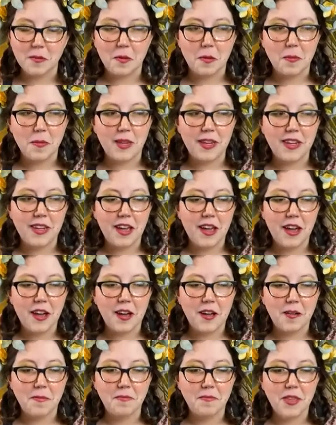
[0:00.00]
woman.
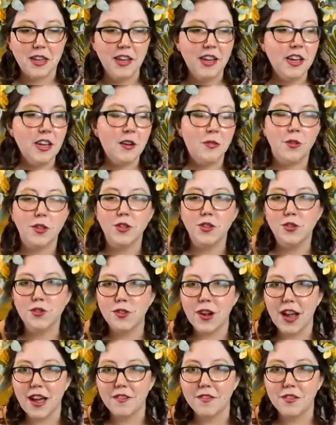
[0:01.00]
Would
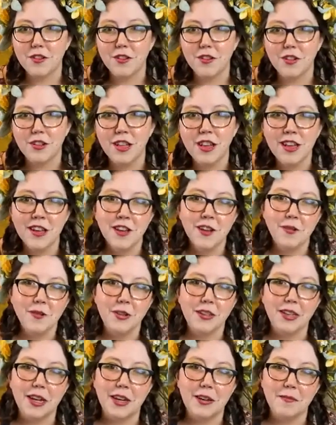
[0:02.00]
travel.
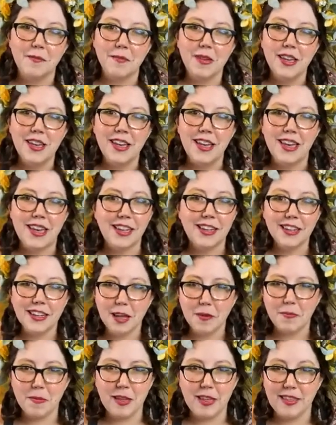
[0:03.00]
Would come, ended
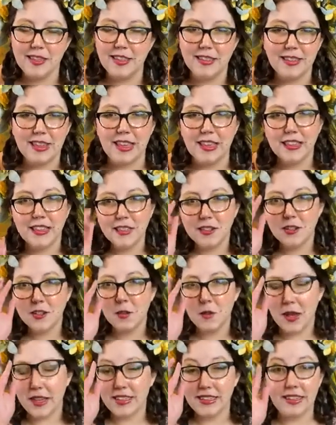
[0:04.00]
up in this like little
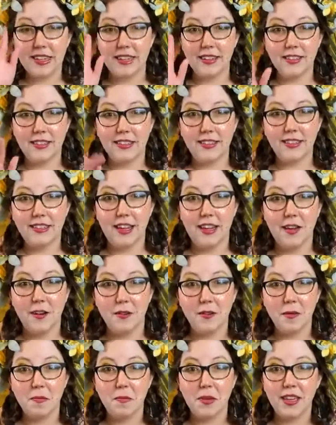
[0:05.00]
West Texas
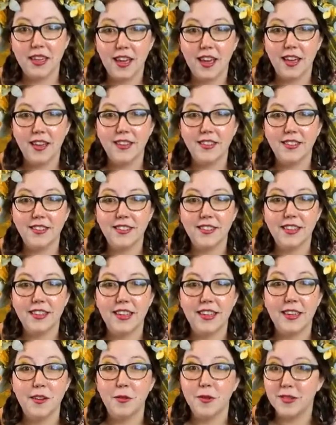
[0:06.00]
town because
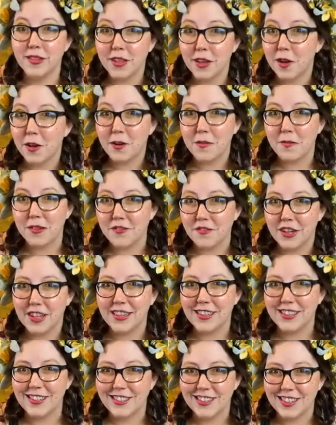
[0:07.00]
it was the home of
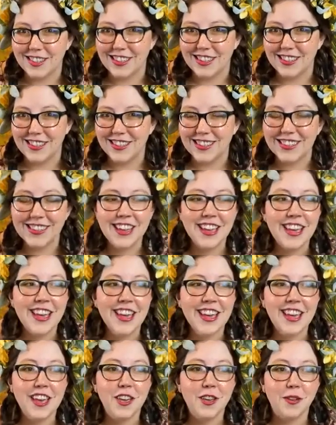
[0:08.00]
Waylon Jennings,
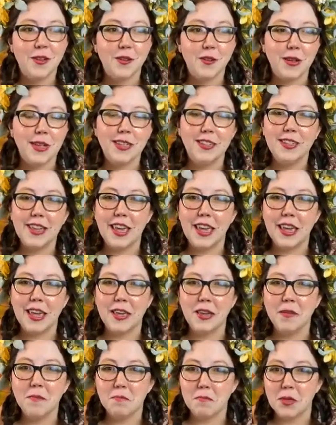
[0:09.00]
who is
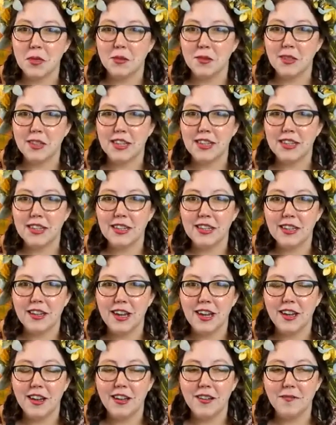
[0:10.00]
a
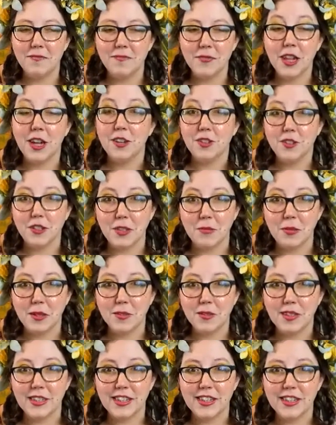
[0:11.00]
country
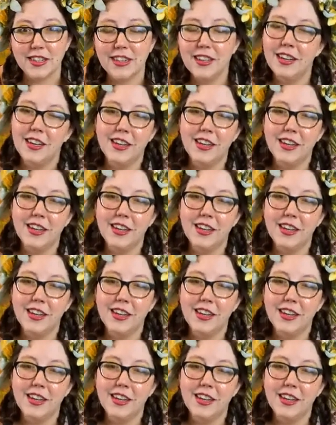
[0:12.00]
music